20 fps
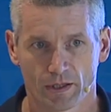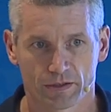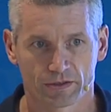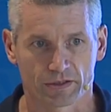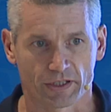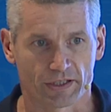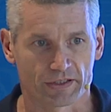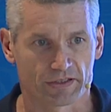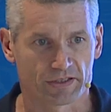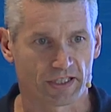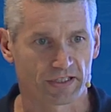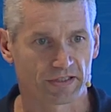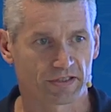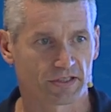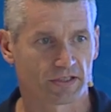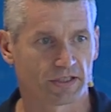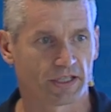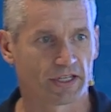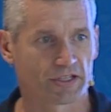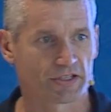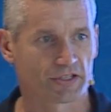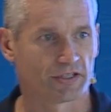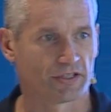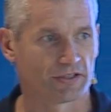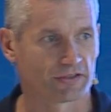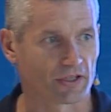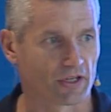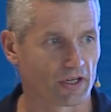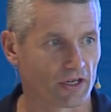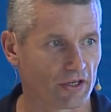So the destination
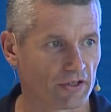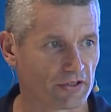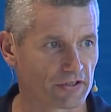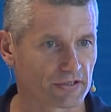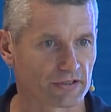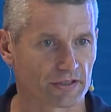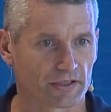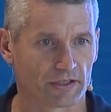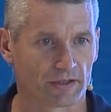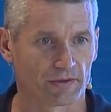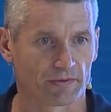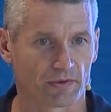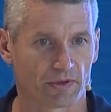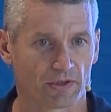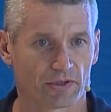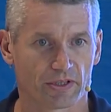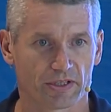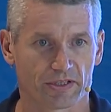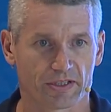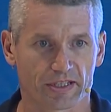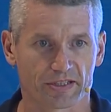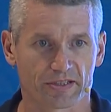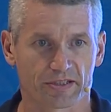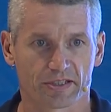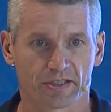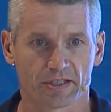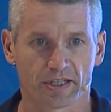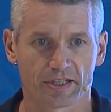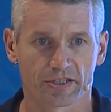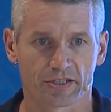is a host and the, the
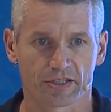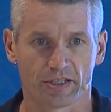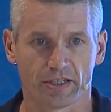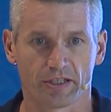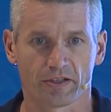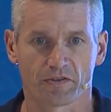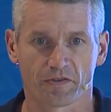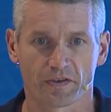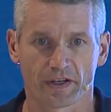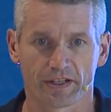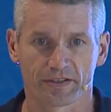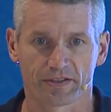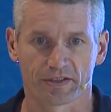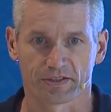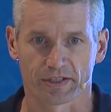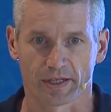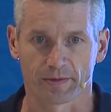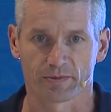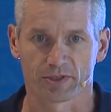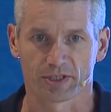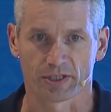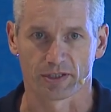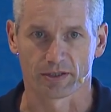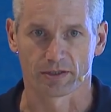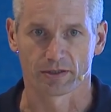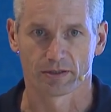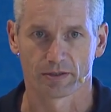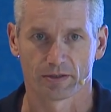destination interface is empty.